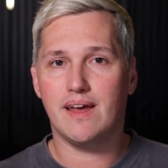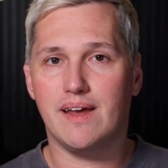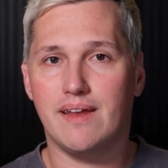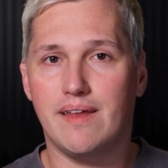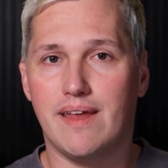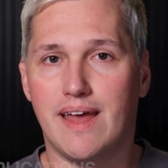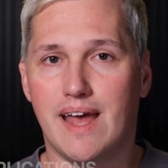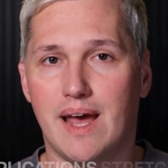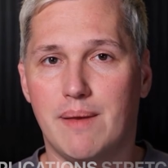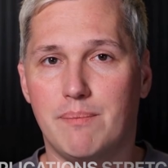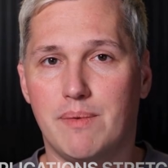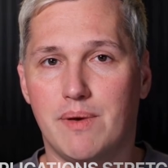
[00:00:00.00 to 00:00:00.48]

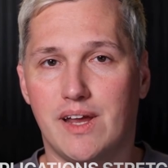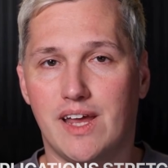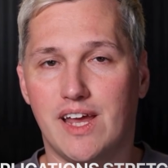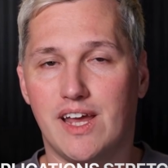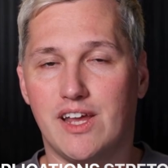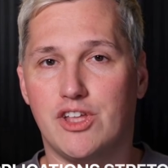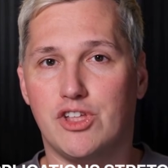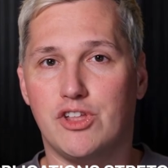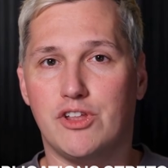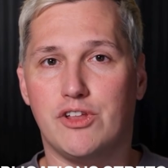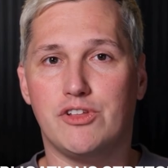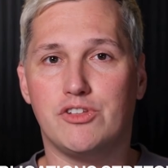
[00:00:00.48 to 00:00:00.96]
The
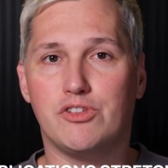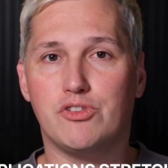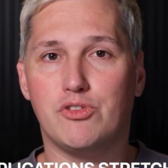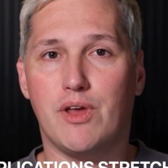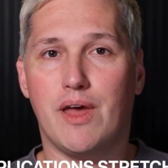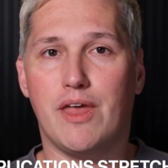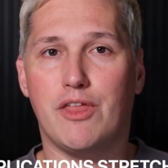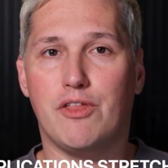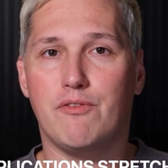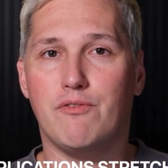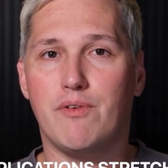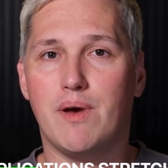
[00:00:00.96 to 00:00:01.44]
applications
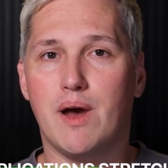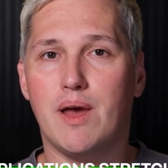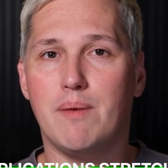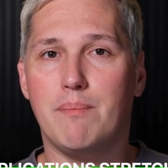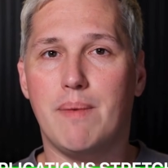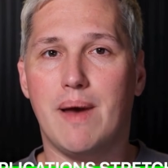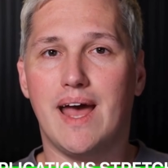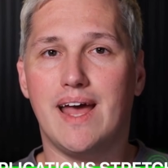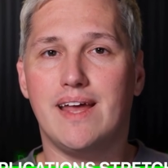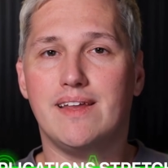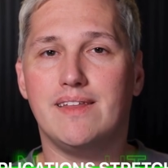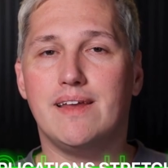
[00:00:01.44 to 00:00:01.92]
stretch far
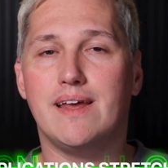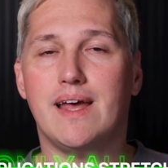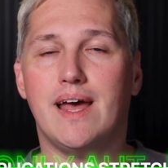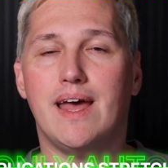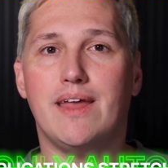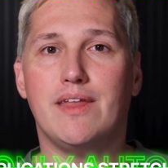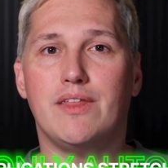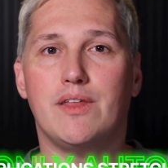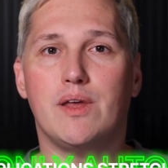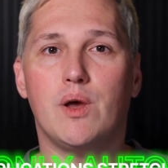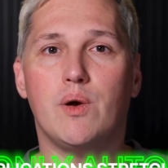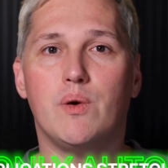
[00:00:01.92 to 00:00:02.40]
past
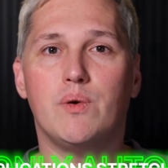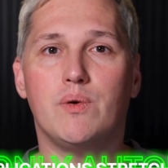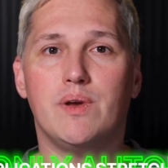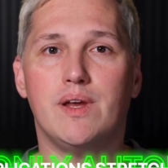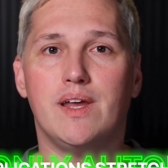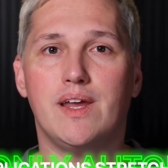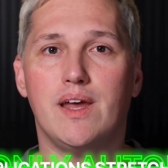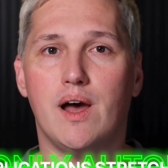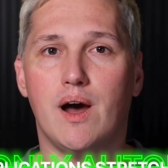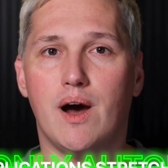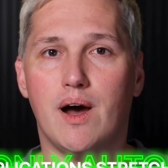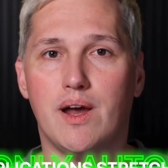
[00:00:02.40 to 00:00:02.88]

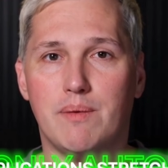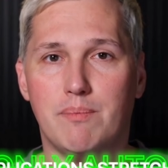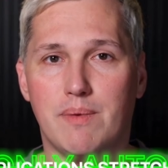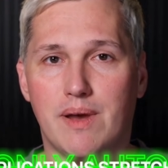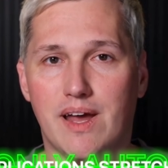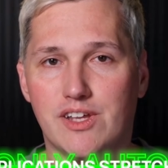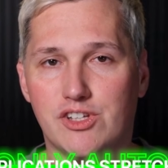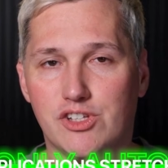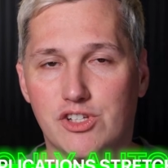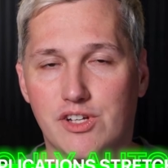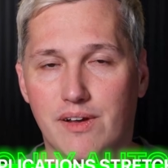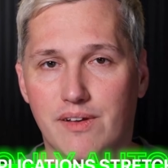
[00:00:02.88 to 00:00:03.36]
text-only
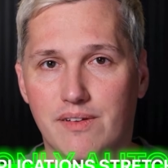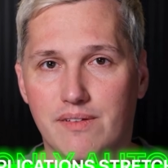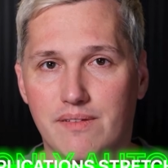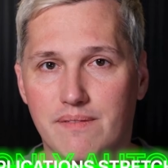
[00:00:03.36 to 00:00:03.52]
automation.